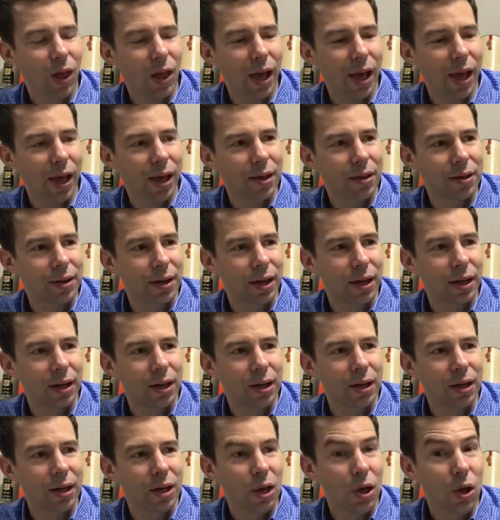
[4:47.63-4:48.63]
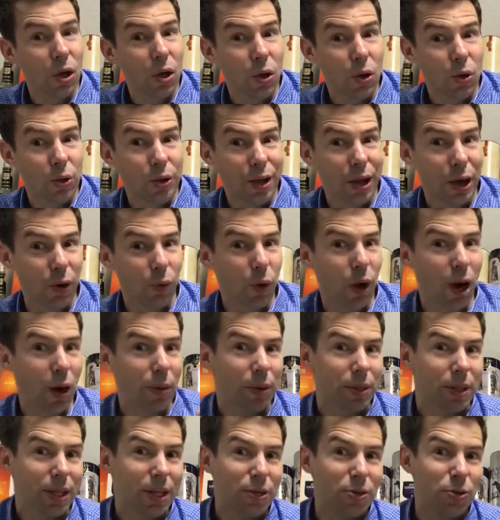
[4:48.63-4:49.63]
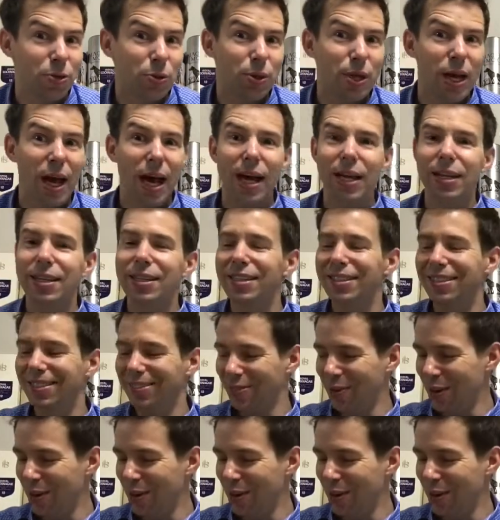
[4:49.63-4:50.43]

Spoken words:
And now, why would they do that?